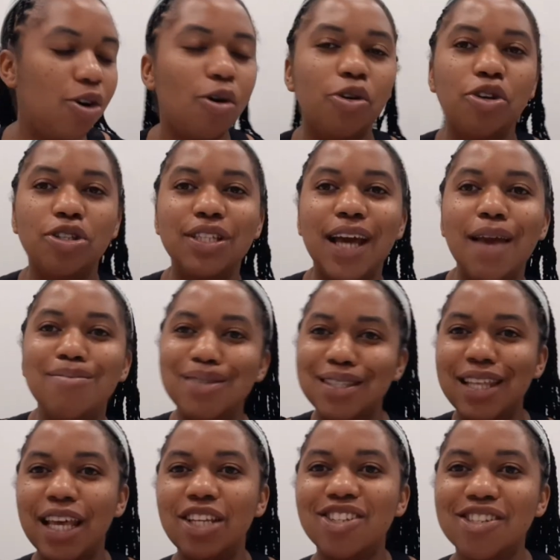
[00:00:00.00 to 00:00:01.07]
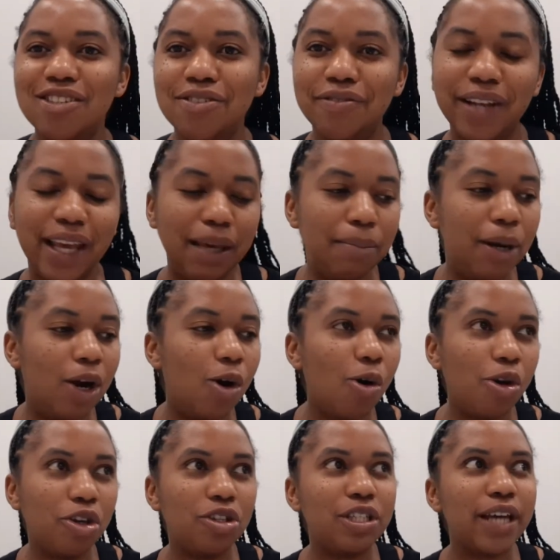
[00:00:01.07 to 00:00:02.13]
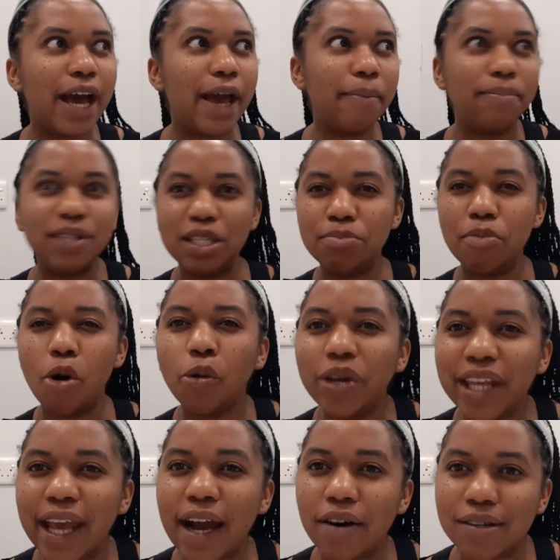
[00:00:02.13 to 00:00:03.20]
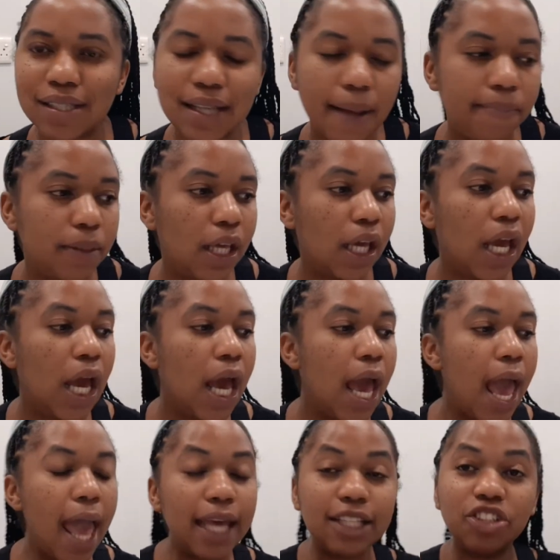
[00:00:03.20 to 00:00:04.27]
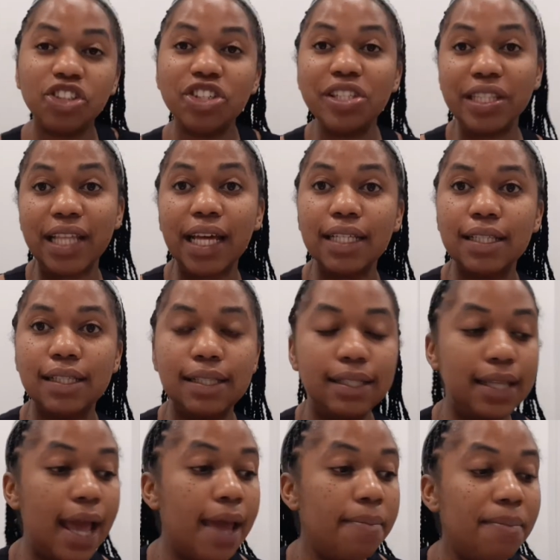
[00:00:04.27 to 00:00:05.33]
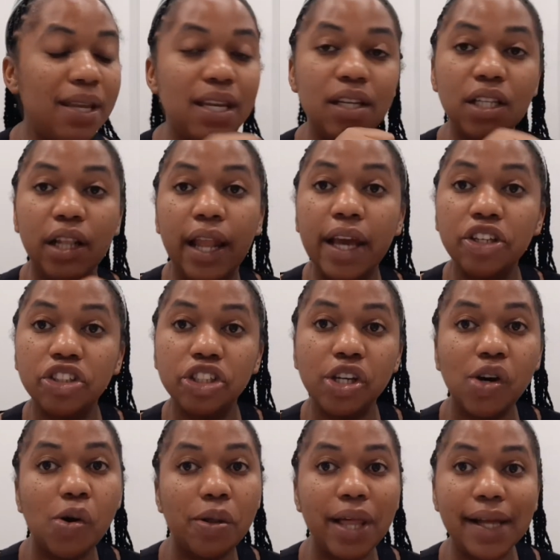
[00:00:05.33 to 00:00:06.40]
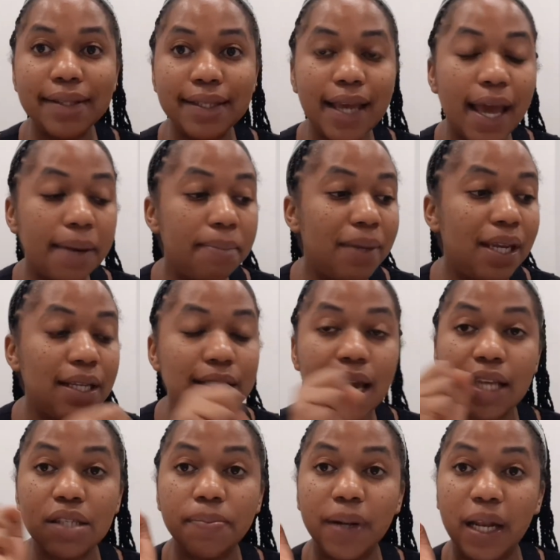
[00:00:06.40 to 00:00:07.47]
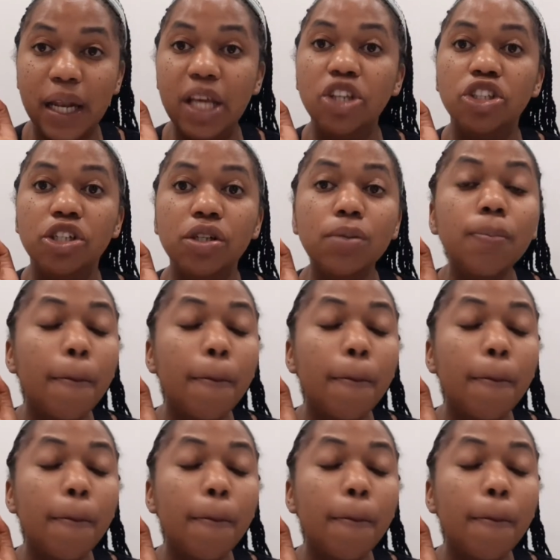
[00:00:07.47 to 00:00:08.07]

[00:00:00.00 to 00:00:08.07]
or you type stages of labor, or you type pneumonia or something, and just that 10-minute lecture or that 10-minute explanation